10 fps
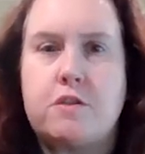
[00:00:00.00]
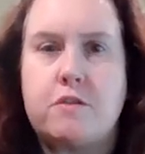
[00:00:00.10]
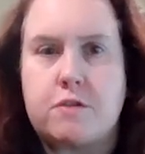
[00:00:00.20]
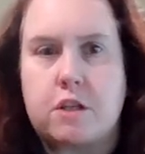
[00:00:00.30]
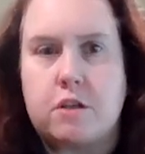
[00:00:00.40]
So
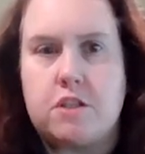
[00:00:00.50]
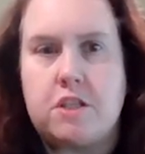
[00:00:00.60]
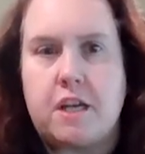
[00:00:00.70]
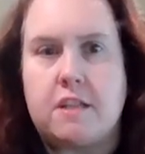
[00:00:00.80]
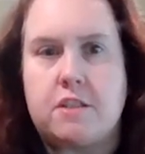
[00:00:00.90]
there's a good
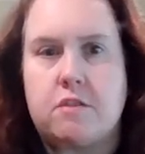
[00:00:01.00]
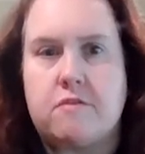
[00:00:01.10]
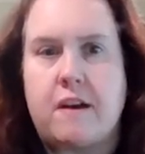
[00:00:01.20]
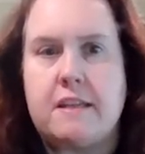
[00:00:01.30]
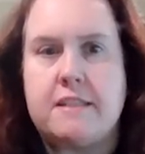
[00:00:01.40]
chance
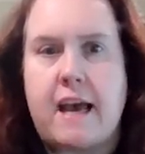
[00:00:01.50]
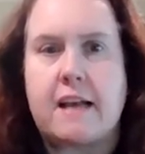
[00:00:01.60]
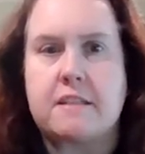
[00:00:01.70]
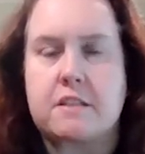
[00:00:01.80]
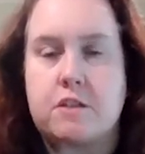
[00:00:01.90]
you'll find
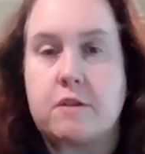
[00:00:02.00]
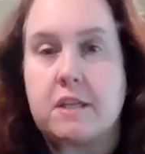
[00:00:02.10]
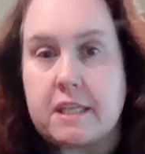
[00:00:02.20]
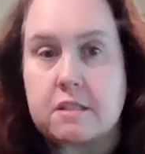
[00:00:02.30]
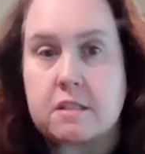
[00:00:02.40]
tasks you
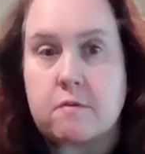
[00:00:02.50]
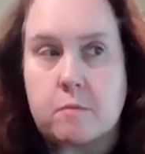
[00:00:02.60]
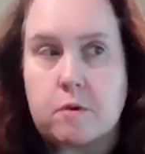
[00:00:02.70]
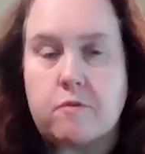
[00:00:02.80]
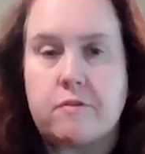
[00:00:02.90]
can easily
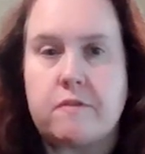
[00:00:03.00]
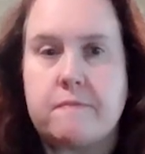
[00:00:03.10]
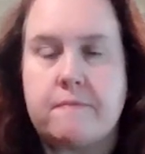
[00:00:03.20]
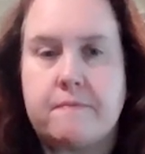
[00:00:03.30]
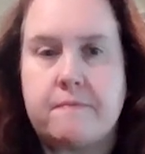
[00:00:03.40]
remove.
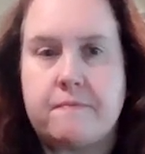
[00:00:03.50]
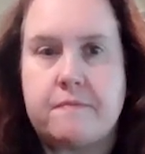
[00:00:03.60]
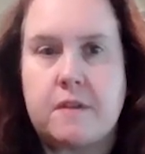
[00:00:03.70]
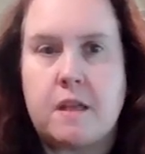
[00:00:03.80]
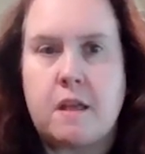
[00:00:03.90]

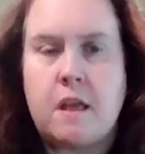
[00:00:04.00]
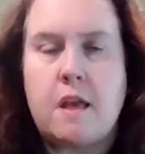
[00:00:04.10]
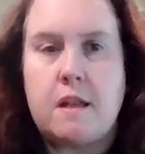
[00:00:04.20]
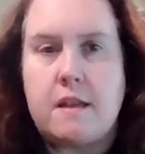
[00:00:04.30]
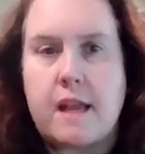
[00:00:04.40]

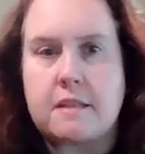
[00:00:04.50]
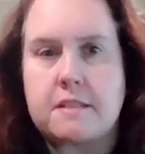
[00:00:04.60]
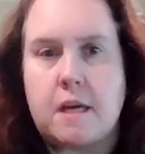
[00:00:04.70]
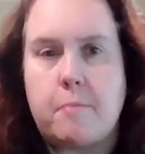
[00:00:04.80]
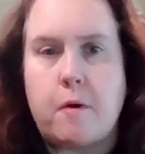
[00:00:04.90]

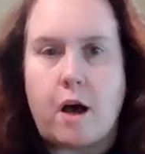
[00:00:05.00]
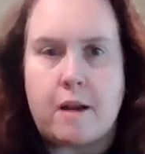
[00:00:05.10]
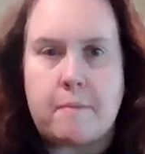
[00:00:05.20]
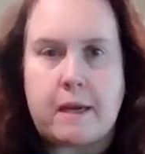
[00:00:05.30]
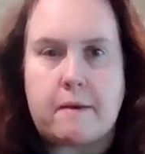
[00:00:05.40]
Next up,
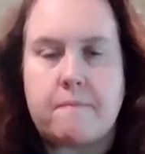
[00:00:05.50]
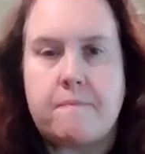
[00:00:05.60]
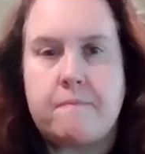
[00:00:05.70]
automate.